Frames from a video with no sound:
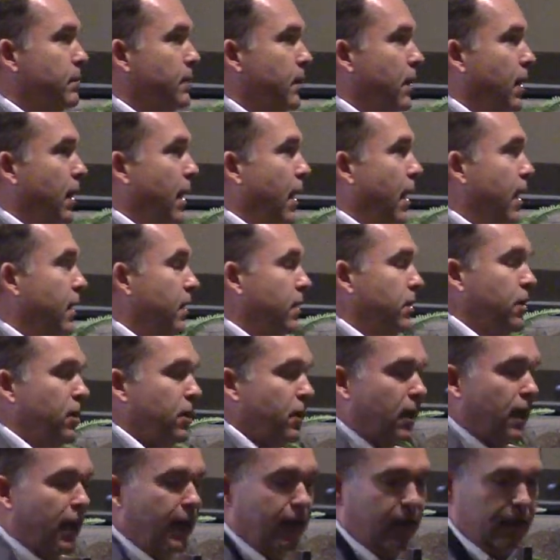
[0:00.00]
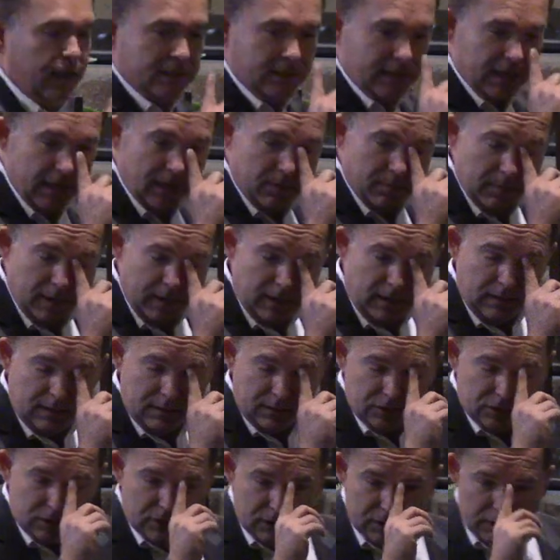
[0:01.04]
I had a little lady say to me
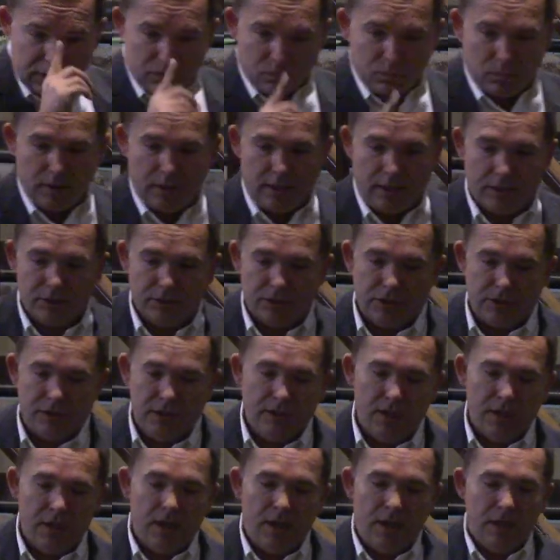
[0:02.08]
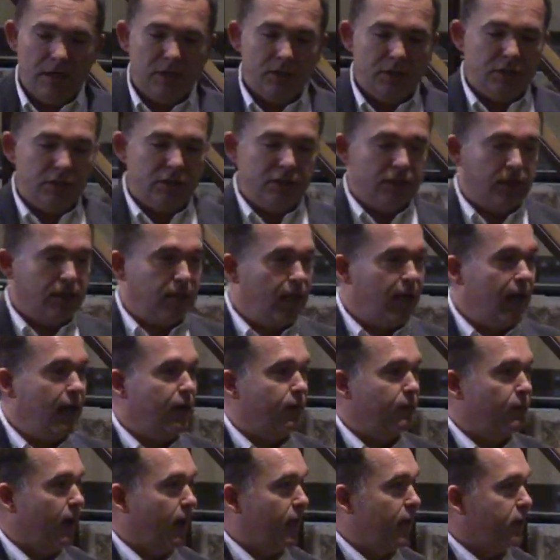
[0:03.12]
just this week, she's a client
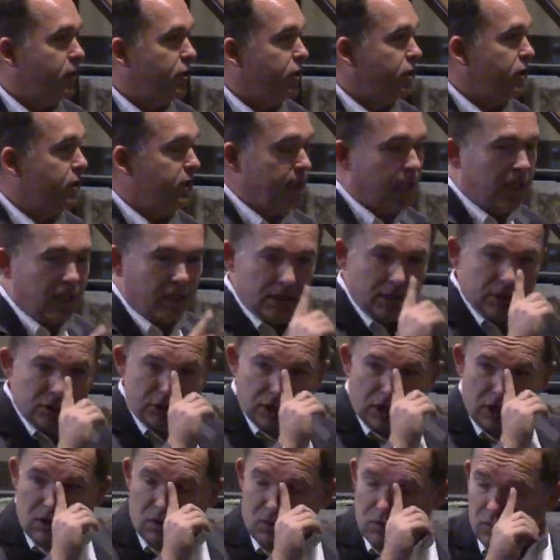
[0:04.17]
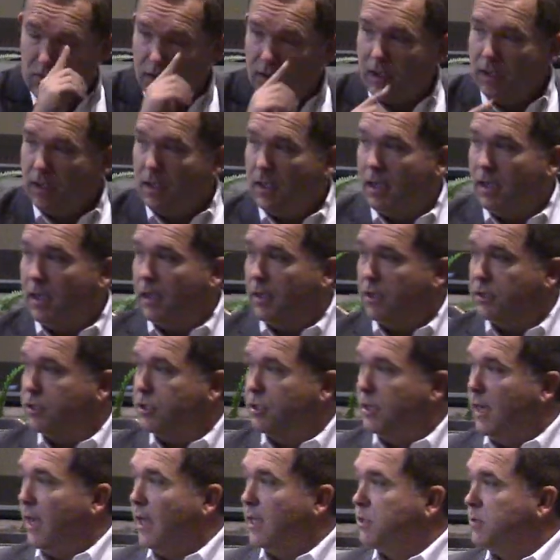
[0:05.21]
of mine and she's telling a joke, and
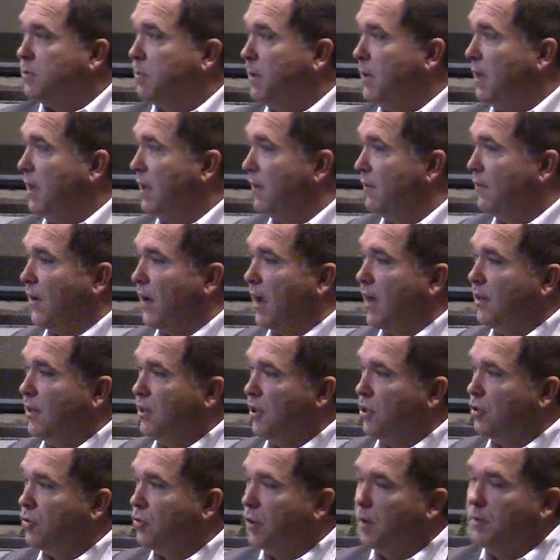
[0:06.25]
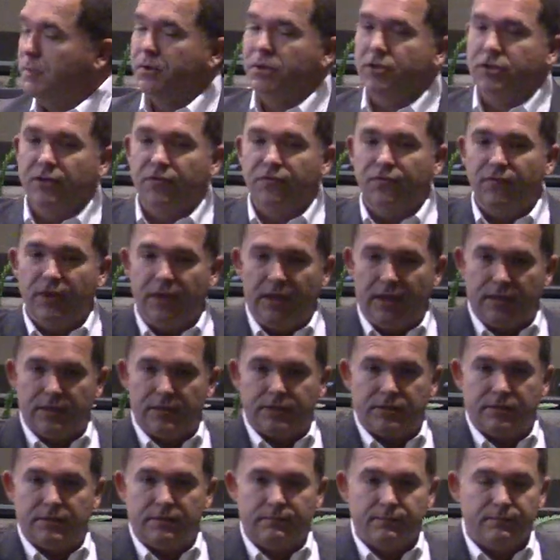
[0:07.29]
she asked me if I did criminal
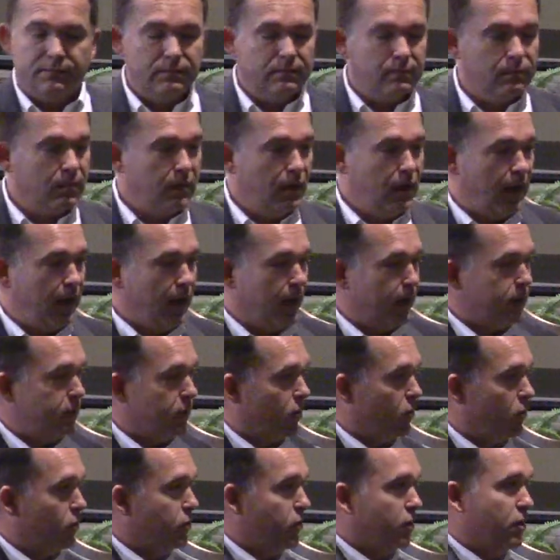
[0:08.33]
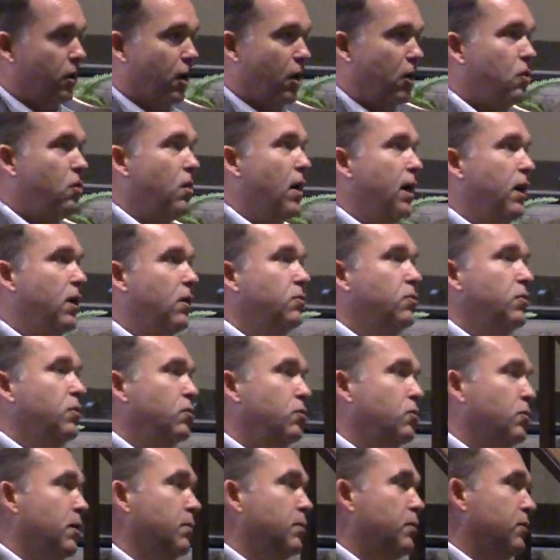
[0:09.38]
defense. And I told her, no, I don't do
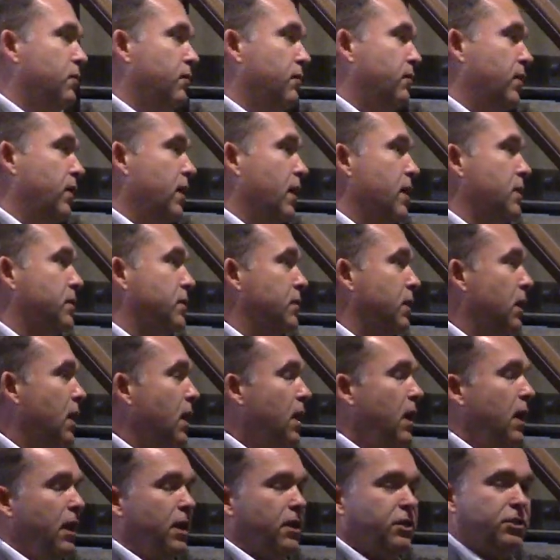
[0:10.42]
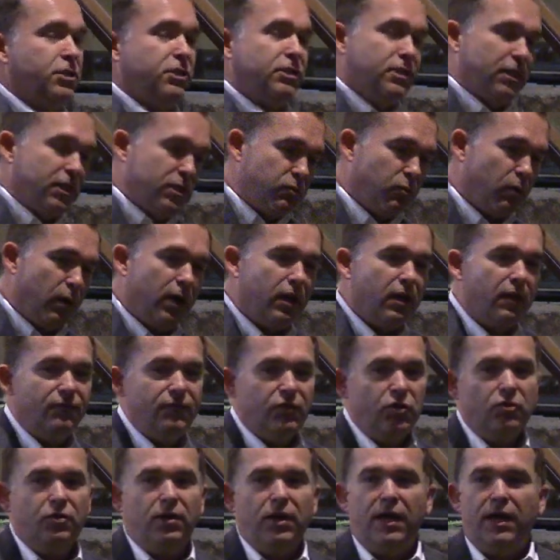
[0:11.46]
criminal defense. And she says, well, if
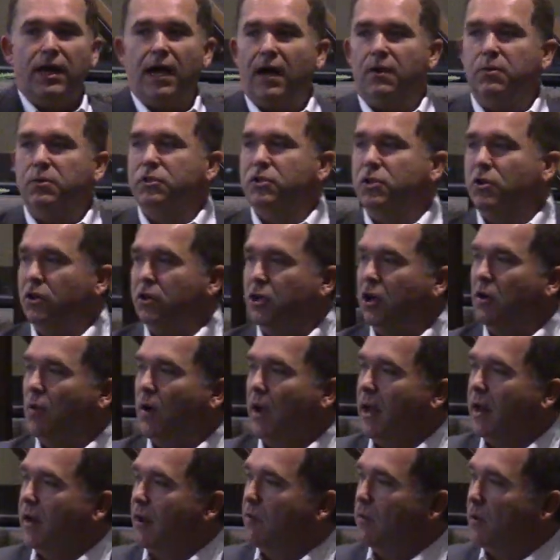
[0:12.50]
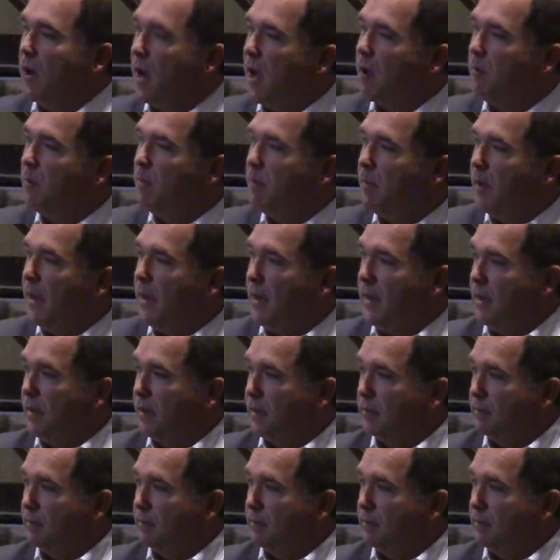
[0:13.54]
you did, I was going to go out and rob a bank.